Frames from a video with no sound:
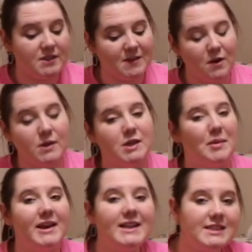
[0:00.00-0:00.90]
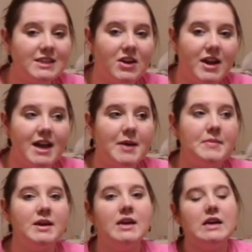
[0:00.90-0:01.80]
these clothes on my
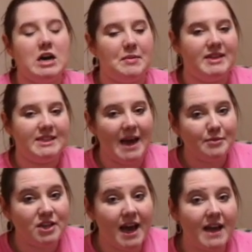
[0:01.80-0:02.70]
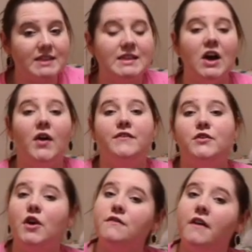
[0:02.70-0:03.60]
Instagram, on my Snapchat. So if
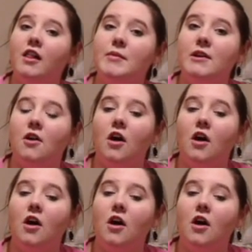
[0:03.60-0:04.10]
you don't follow me on